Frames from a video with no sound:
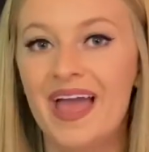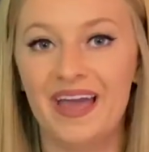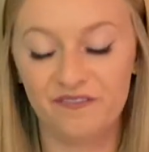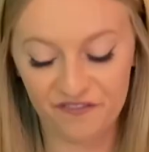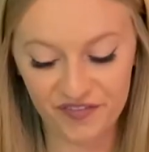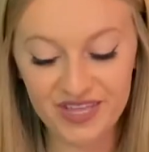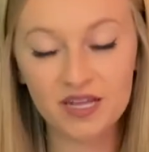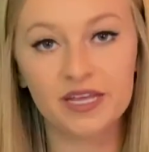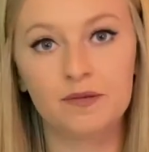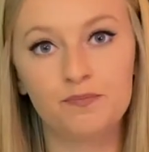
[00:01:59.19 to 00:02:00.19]
and
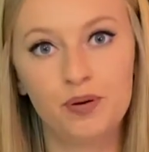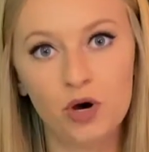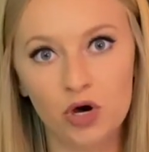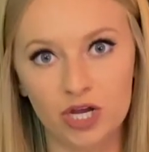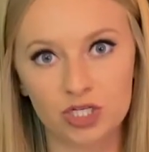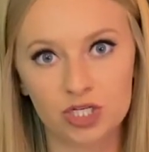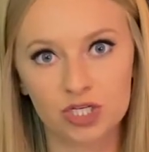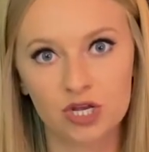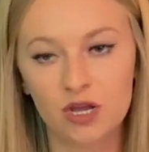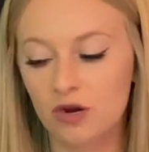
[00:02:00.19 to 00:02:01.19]
feel it
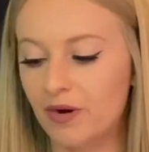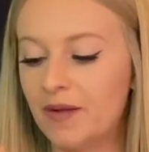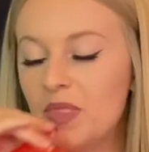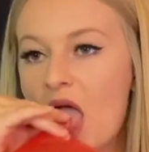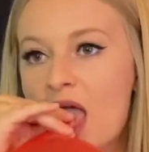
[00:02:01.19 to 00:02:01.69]
push, right?